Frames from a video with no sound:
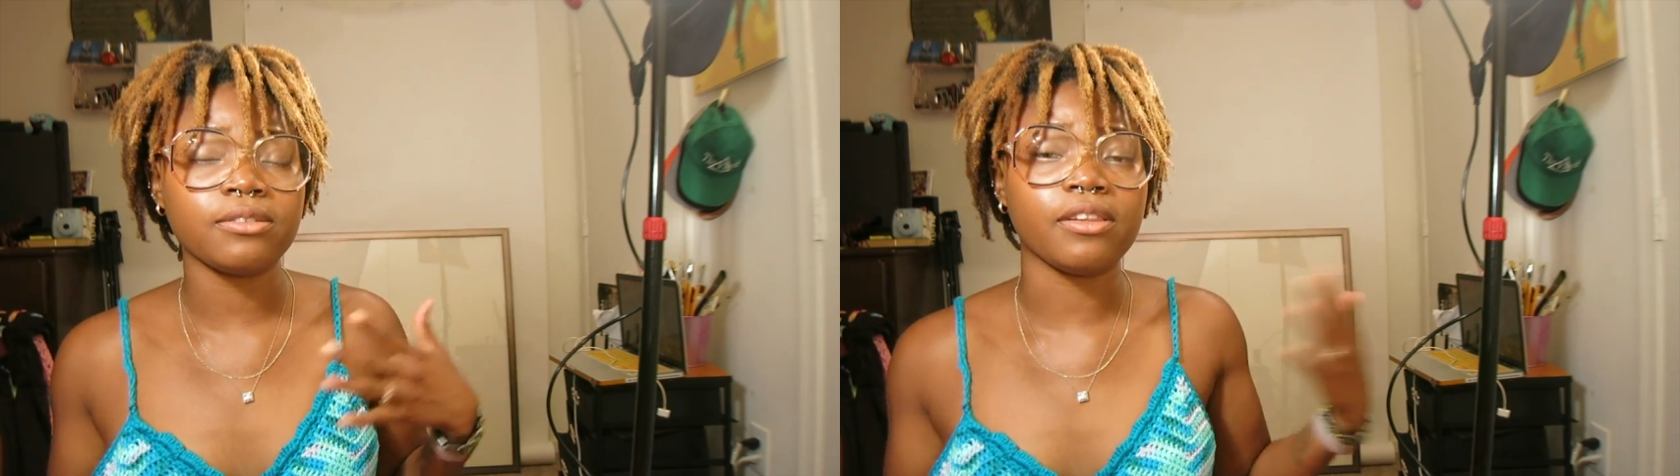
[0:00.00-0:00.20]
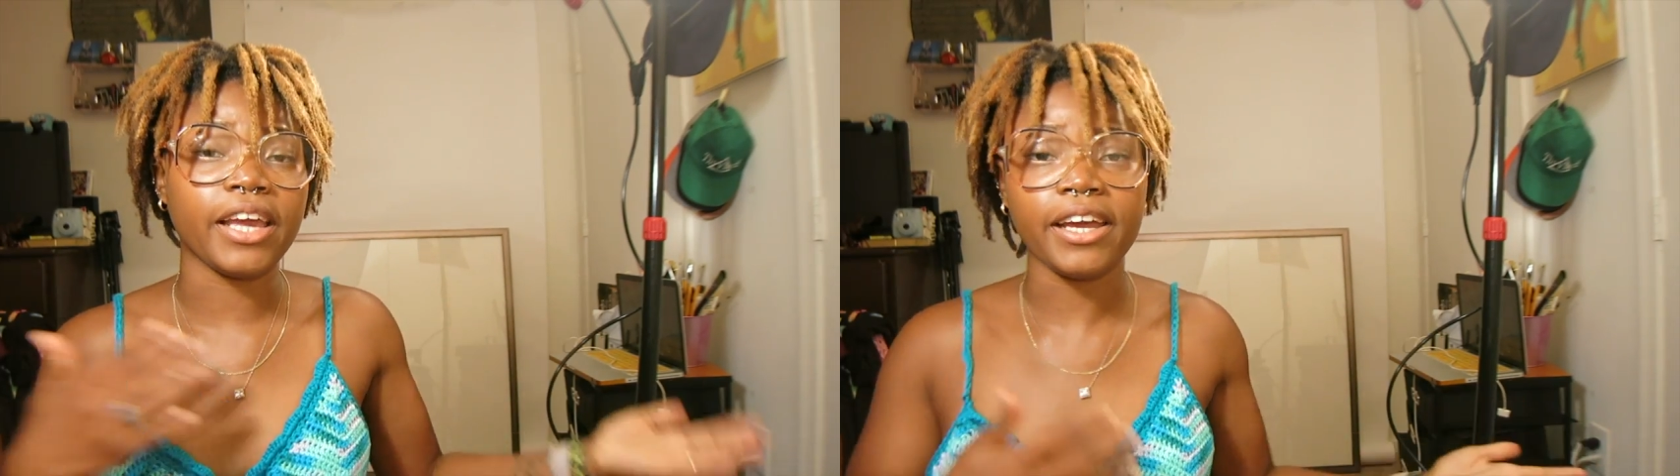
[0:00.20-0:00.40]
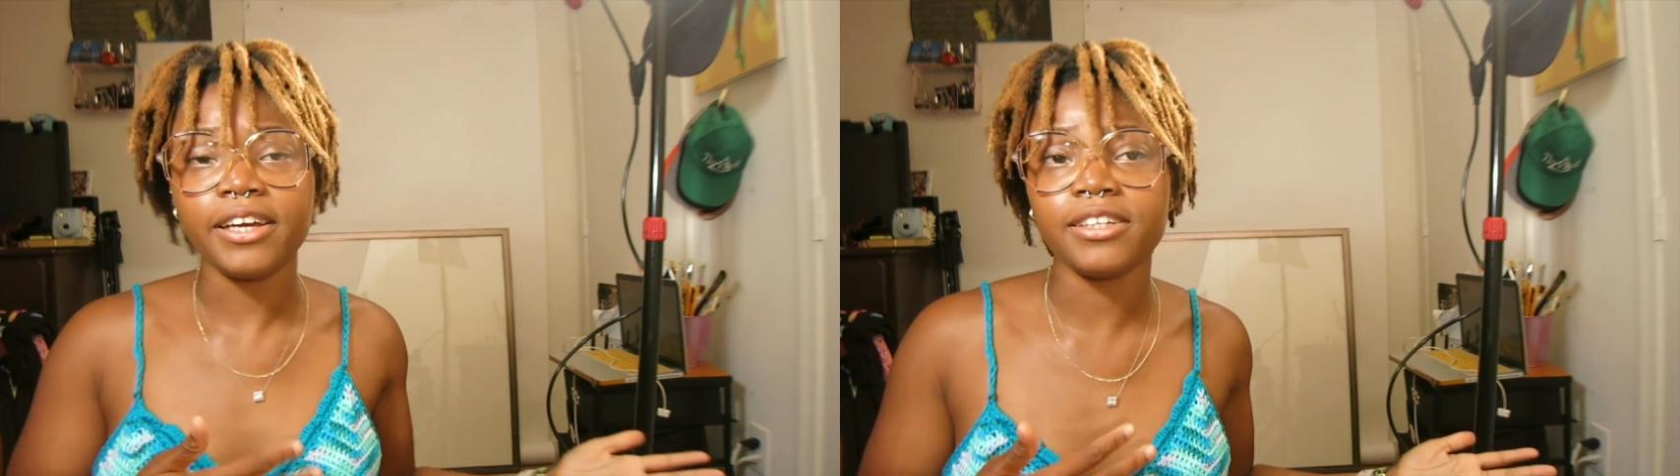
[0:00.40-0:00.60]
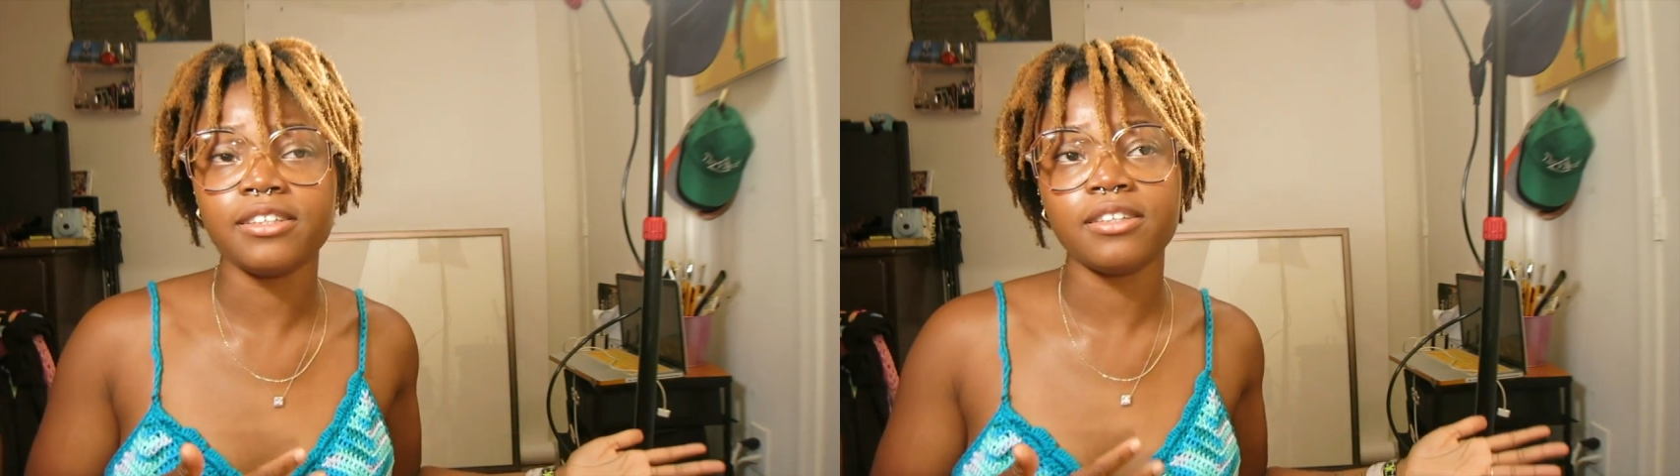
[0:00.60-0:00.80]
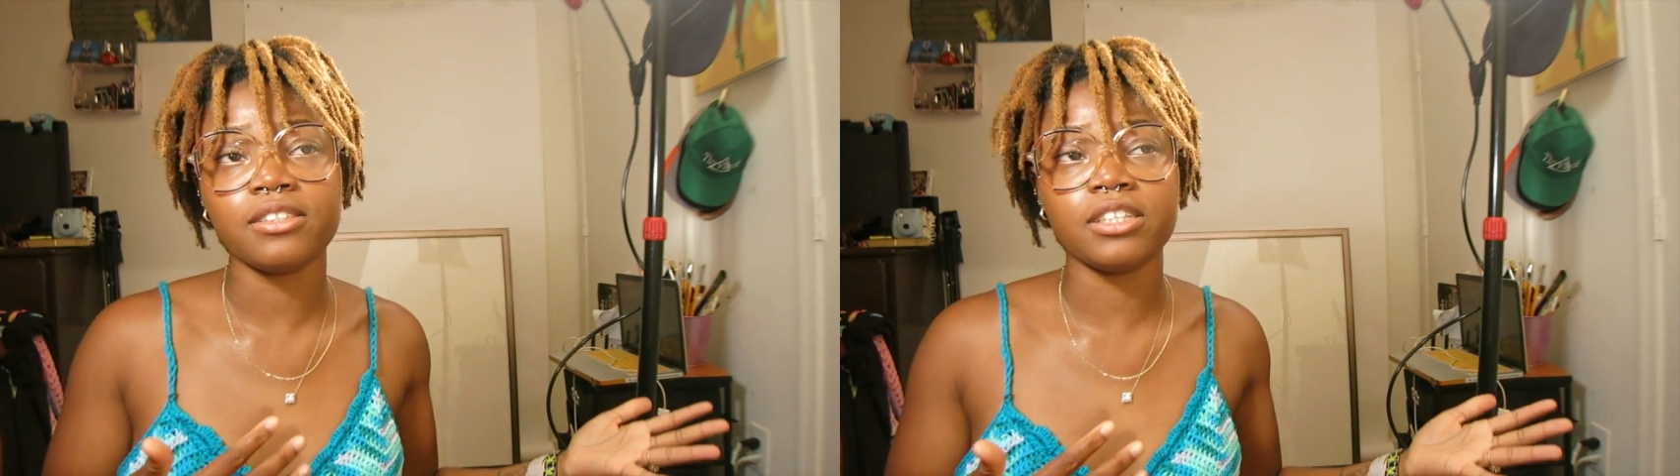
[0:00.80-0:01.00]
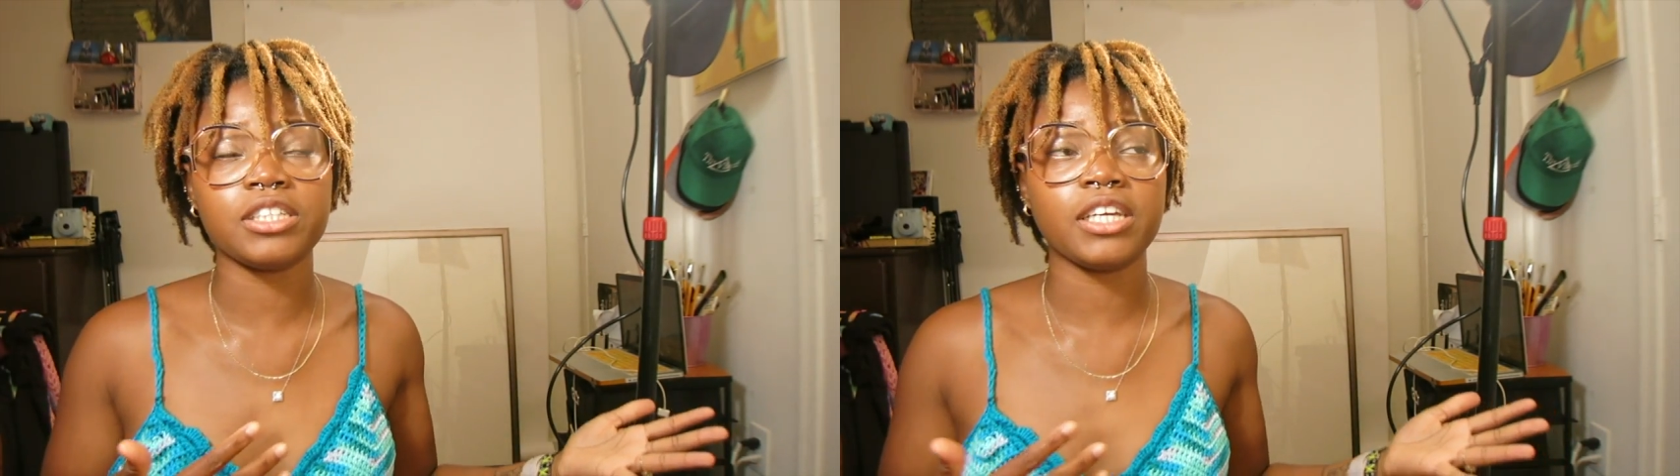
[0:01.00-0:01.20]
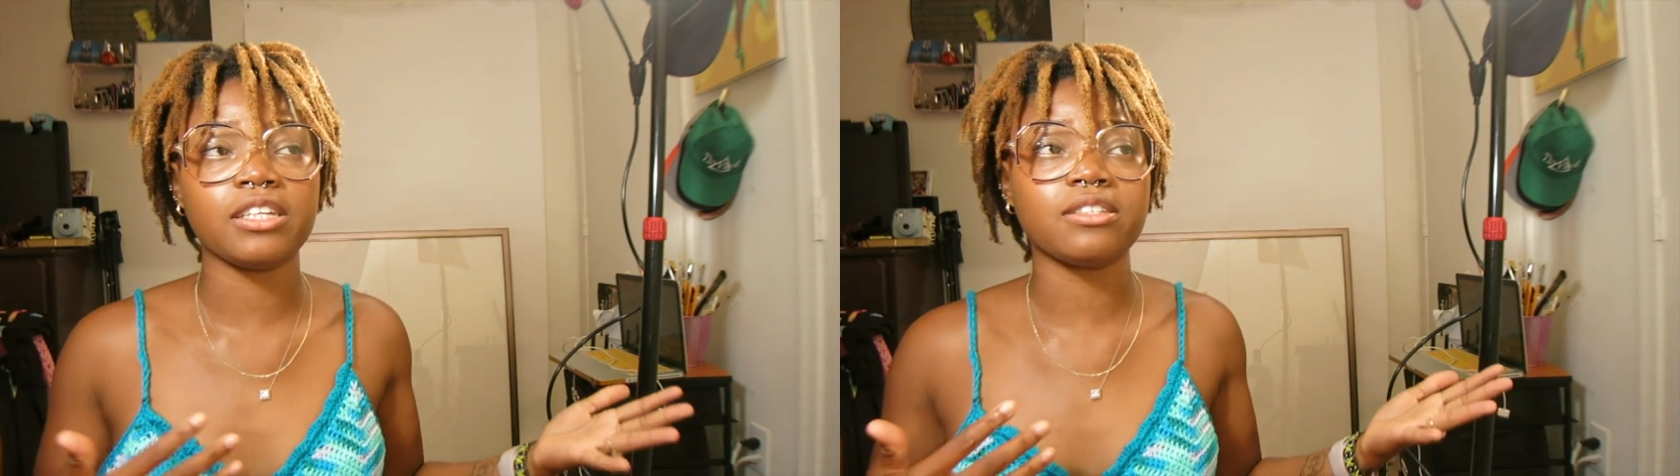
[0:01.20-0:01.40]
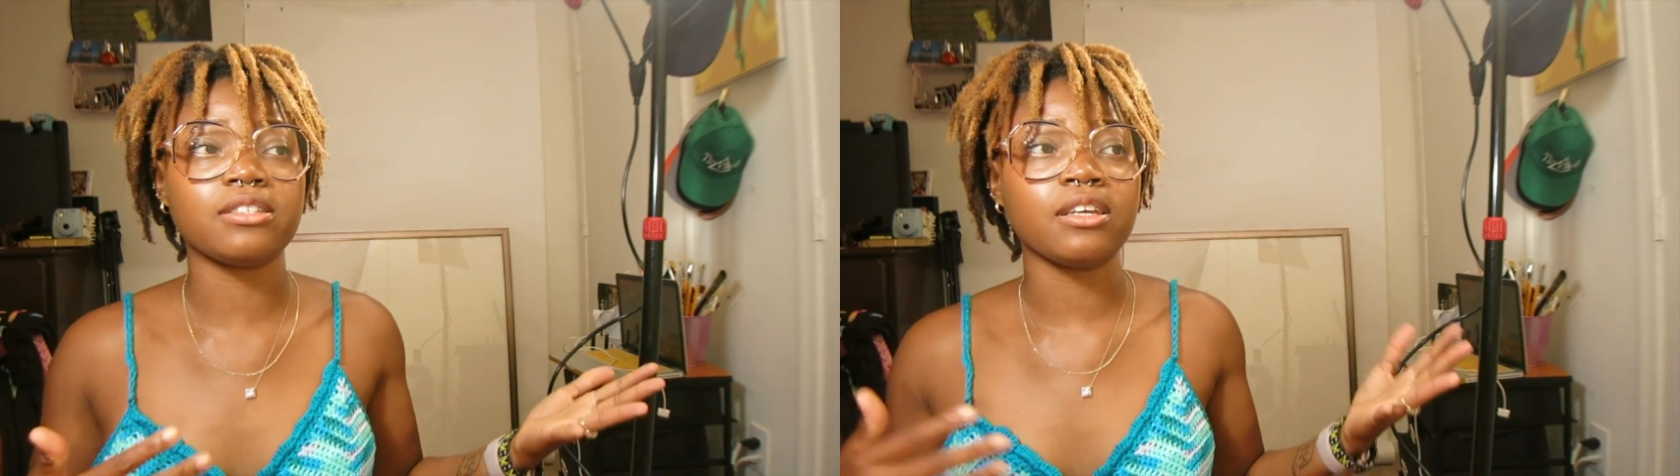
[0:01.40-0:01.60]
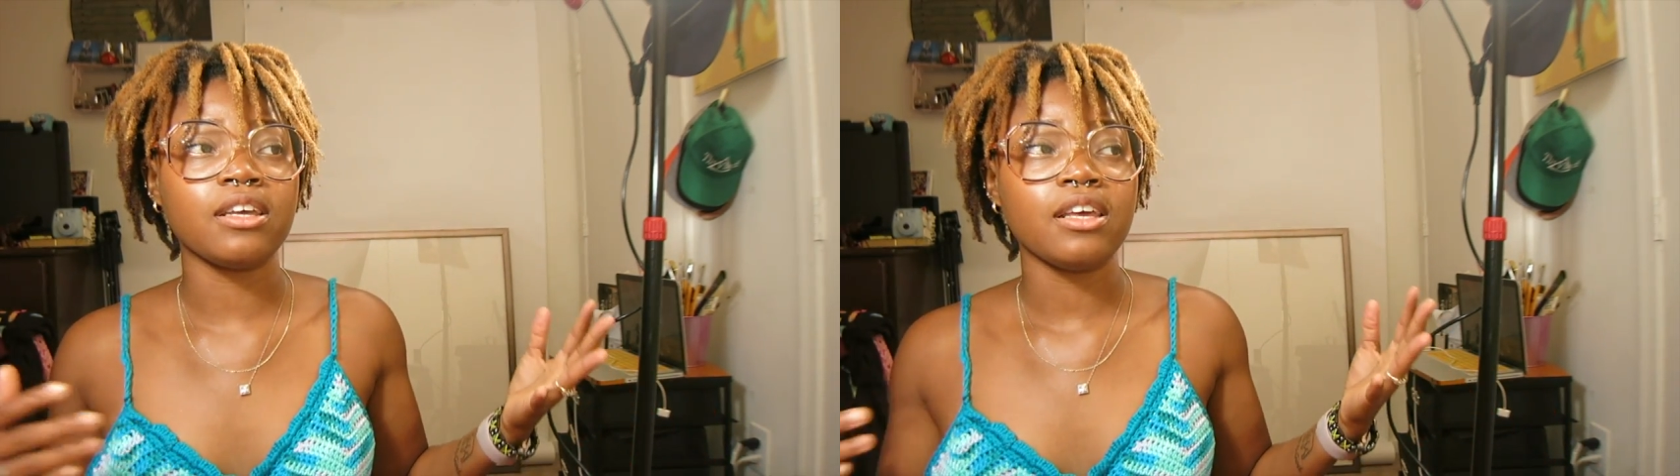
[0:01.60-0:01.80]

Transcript: there, such as